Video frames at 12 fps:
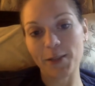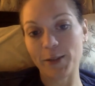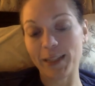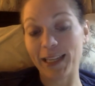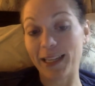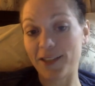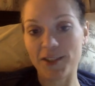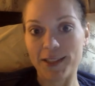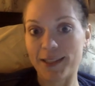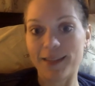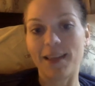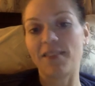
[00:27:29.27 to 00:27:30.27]
really
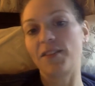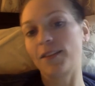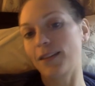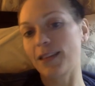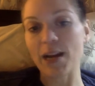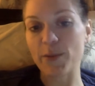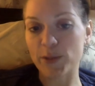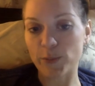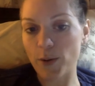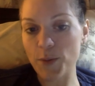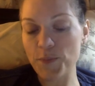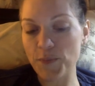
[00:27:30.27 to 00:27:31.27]
anxious and they feel that that was
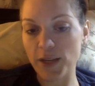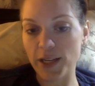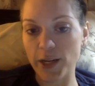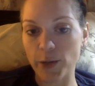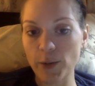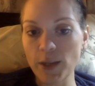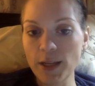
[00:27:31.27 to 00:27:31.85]
what, you know,